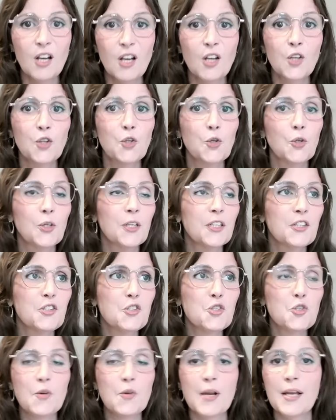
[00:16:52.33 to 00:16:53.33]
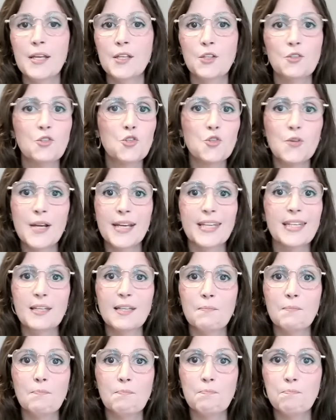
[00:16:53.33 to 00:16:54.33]
You're
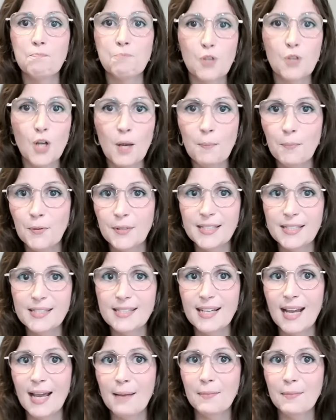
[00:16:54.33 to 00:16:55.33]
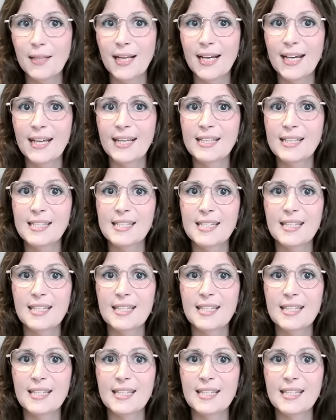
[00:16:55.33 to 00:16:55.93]
tracking property timelines,